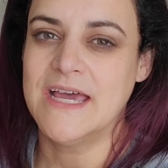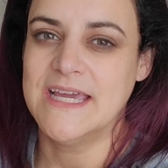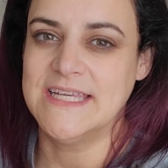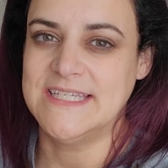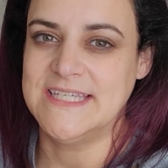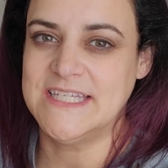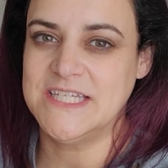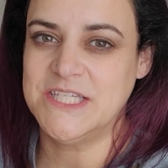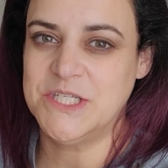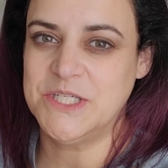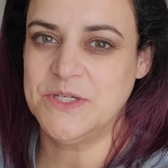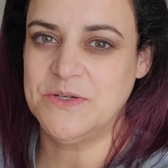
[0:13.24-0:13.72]
I
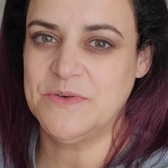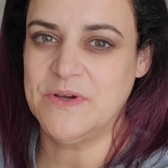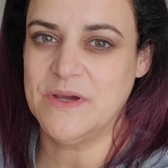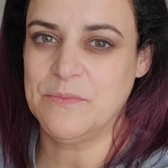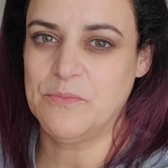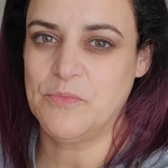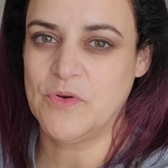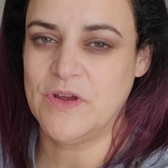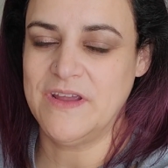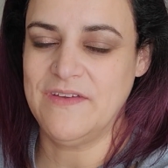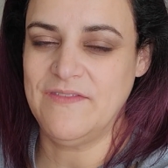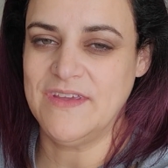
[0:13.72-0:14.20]
did do a
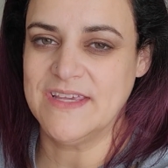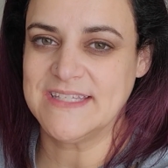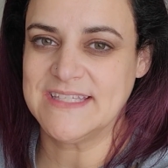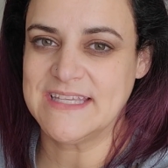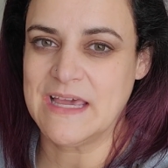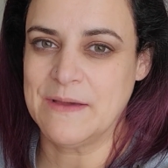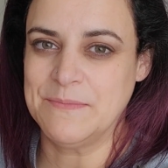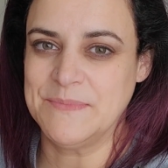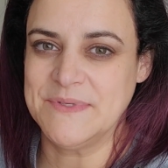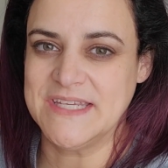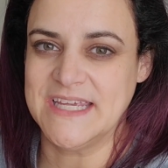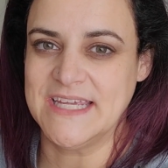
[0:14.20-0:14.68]
previous
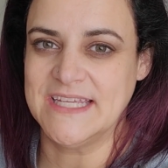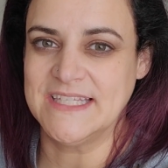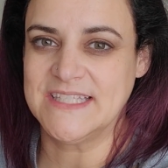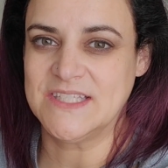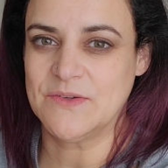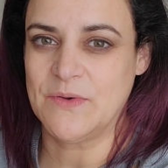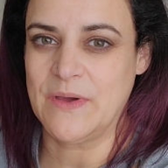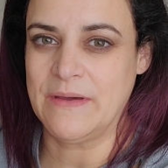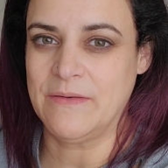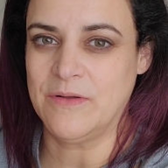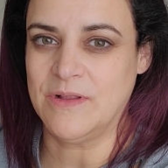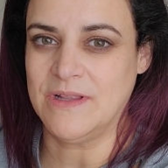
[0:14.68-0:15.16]
update,
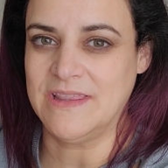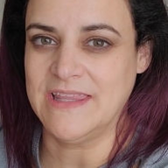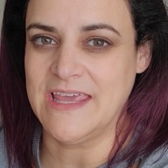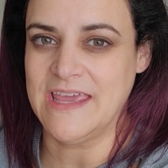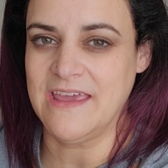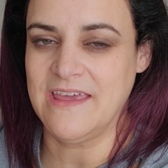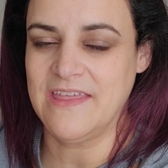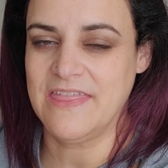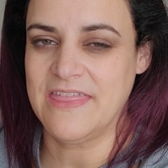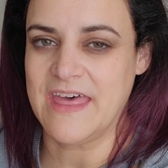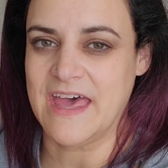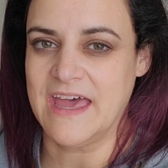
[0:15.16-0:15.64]
so I will
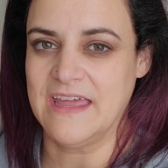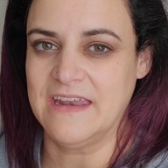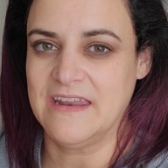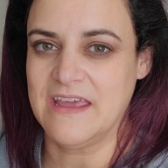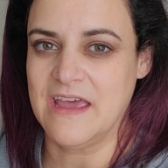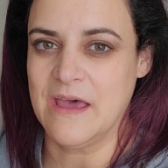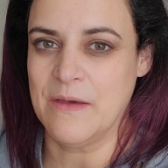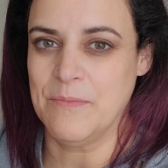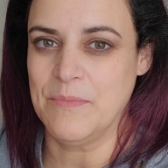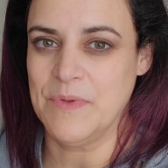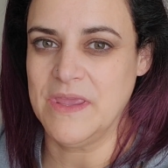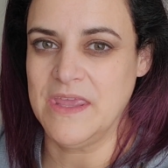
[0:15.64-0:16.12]
link that
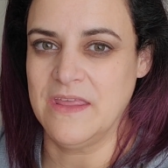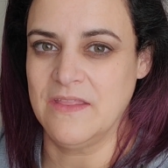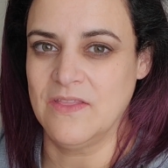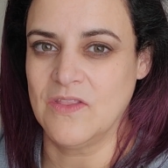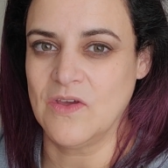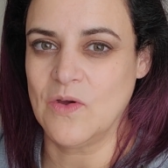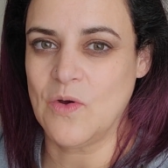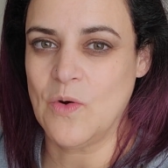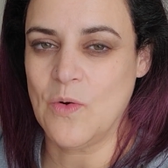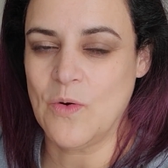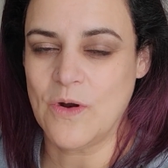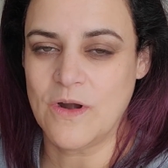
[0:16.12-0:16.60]
up in
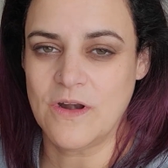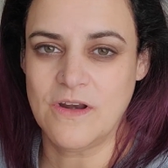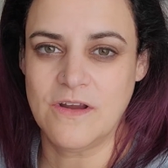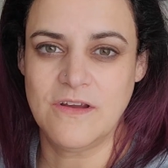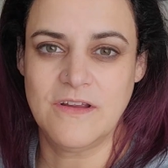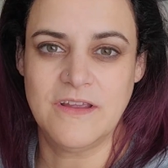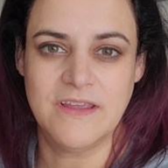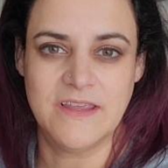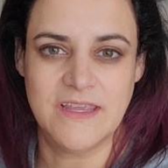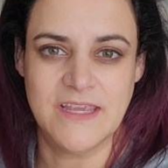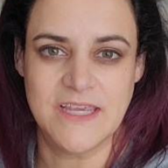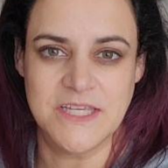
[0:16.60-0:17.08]
the corner
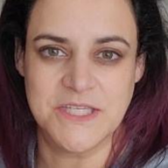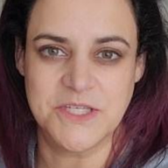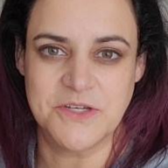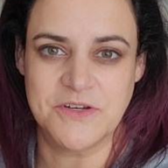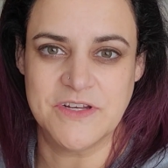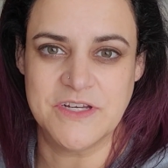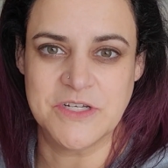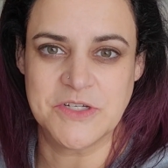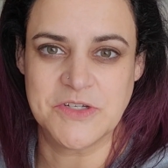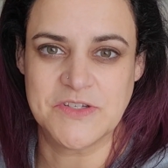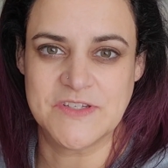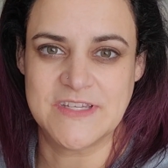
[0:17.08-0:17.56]
in case
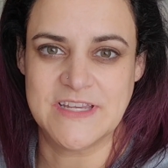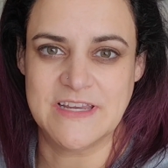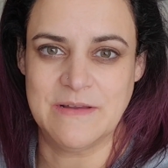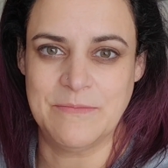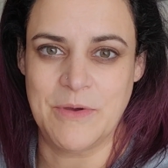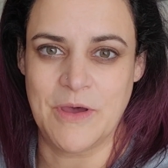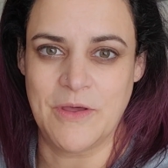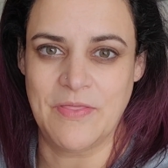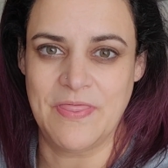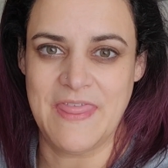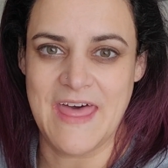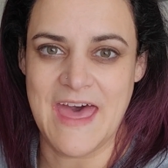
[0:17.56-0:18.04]
you're interested
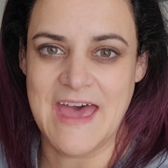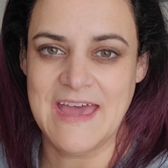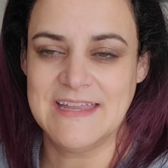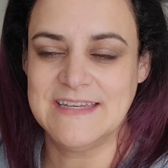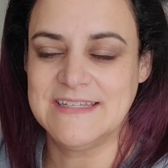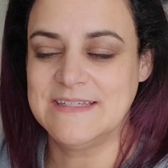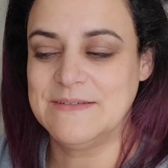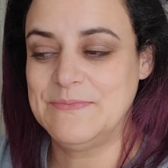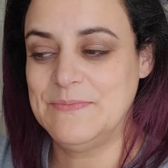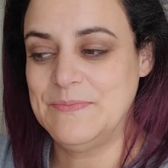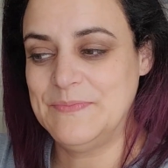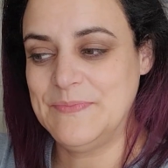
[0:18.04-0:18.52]
about
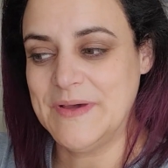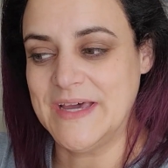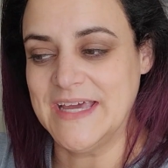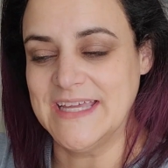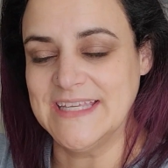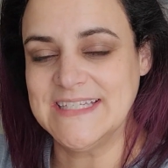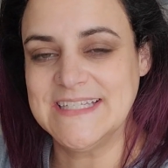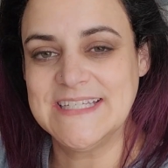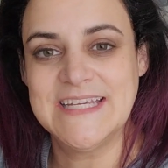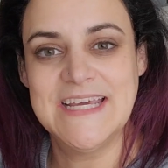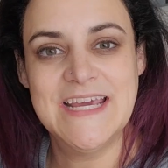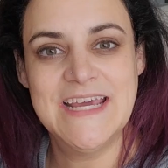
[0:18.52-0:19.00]
that,
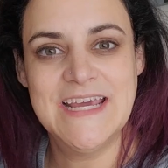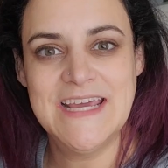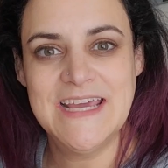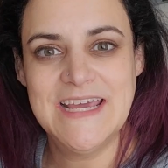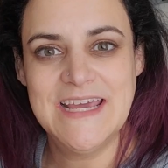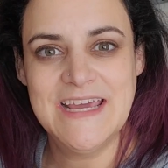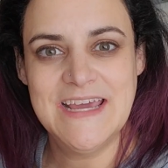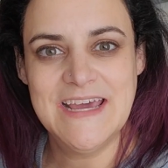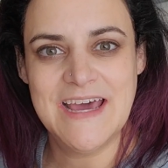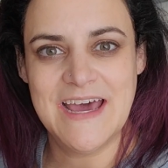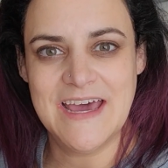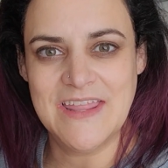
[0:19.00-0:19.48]
but
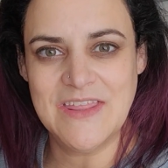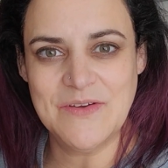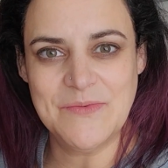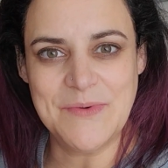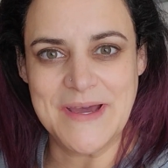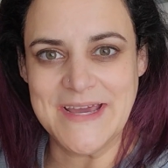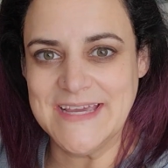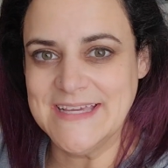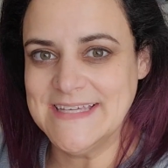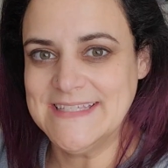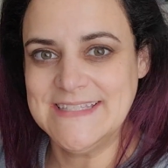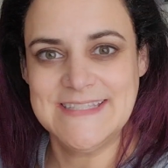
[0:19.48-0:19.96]

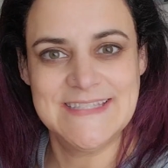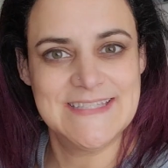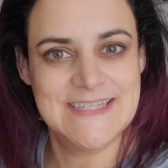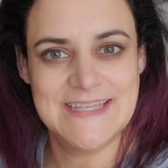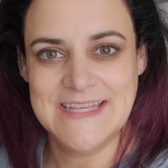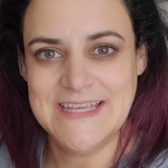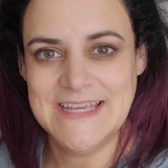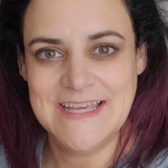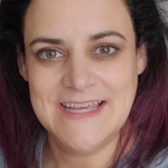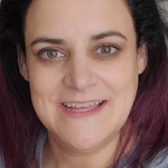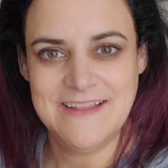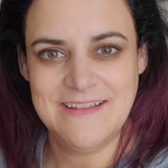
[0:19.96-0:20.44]
otherwise,
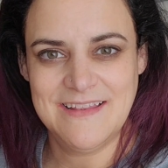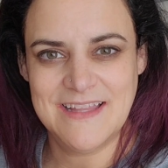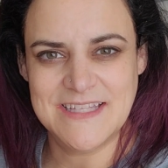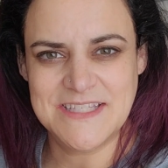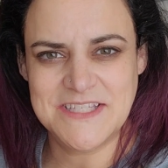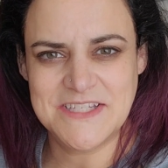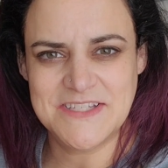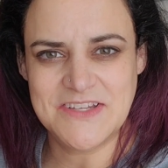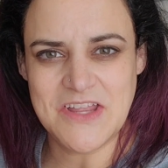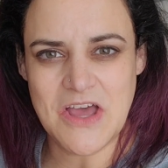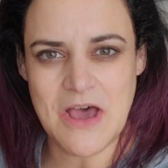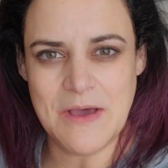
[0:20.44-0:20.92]

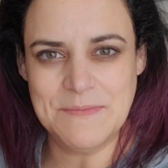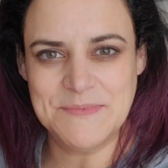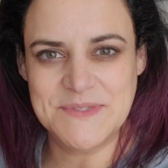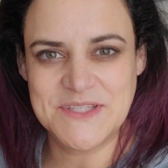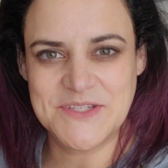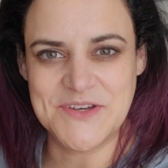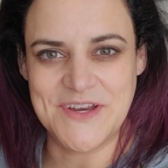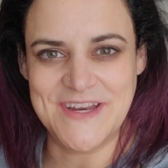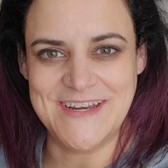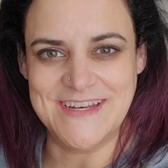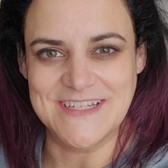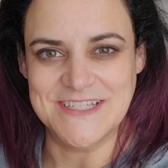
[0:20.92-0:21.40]
let's just hop
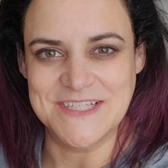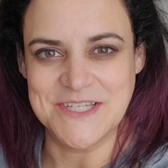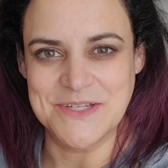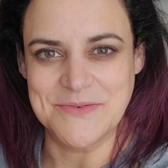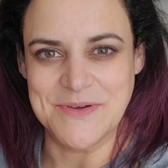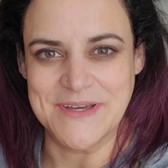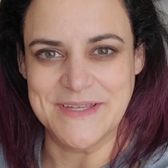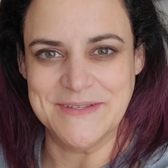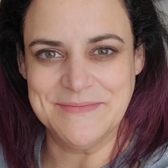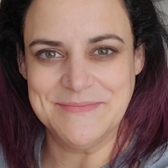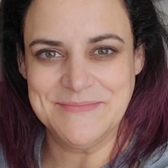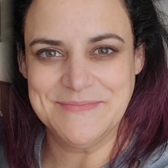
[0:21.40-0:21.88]
straight into
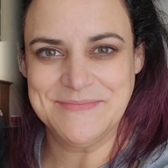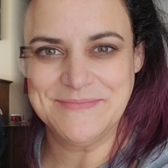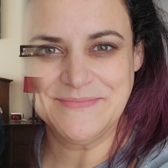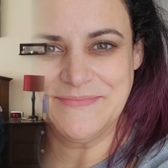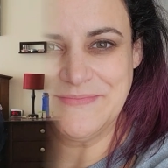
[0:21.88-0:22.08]
it.